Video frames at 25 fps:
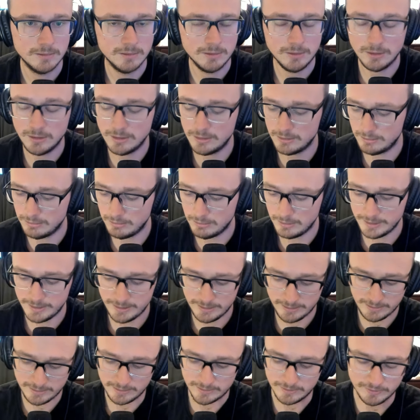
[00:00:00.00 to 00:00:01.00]
Oh, what
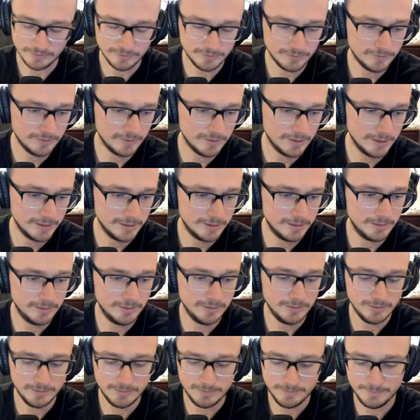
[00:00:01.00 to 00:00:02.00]
in the fuck,
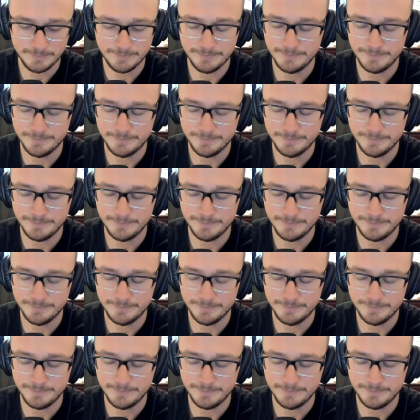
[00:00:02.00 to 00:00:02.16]
dude?